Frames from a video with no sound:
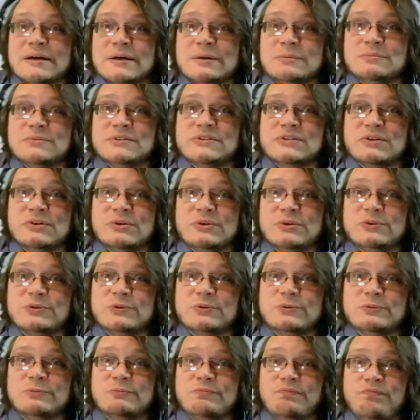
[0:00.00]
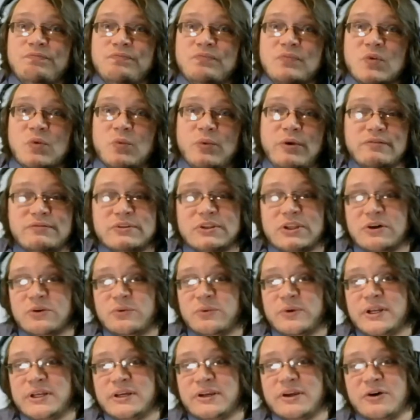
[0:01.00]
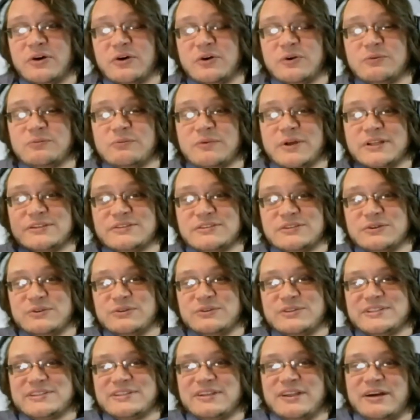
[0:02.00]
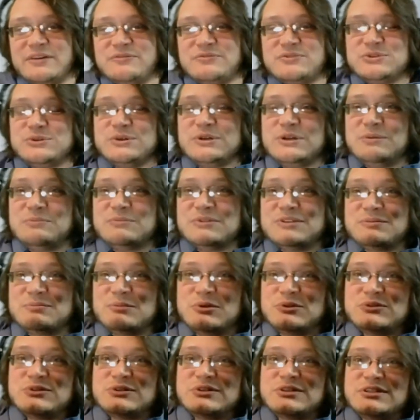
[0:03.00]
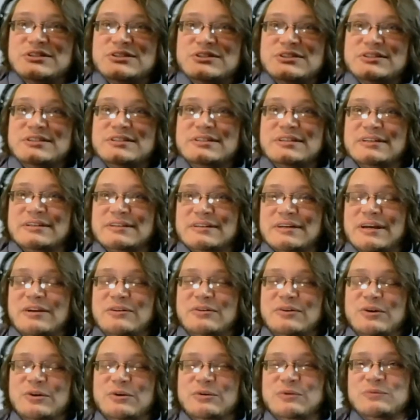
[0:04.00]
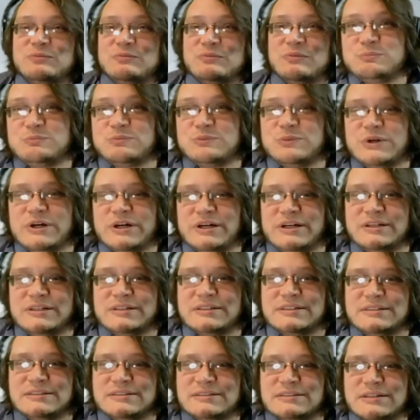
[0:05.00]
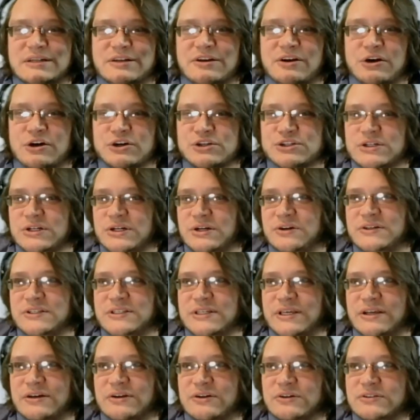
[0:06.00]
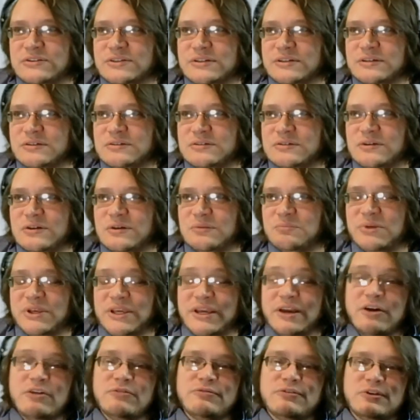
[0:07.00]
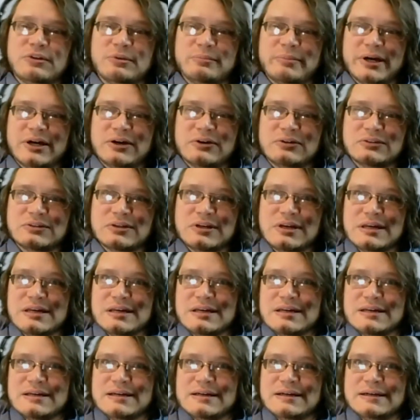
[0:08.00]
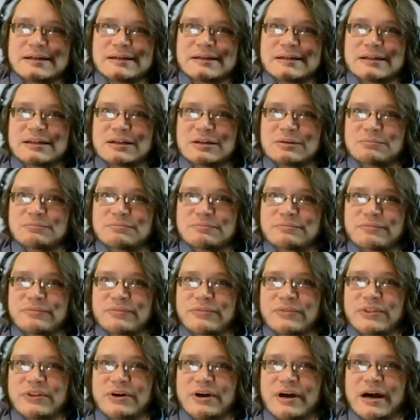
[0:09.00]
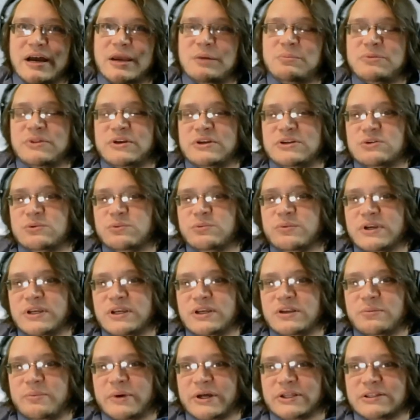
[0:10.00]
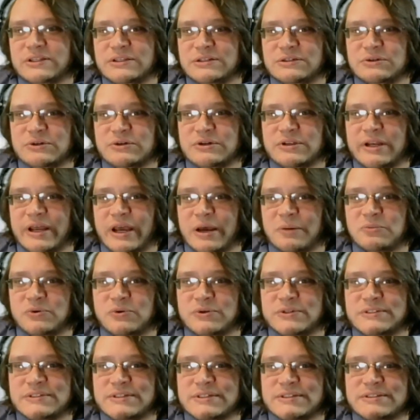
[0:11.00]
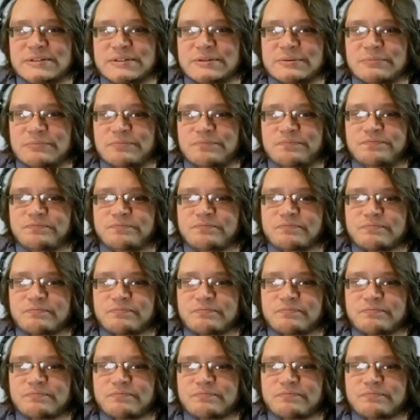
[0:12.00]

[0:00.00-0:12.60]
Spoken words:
So we have a long way to go. And so this live stream is mostly just, a cautionary tale to be careful about the hype that you read about the endocannabinoid system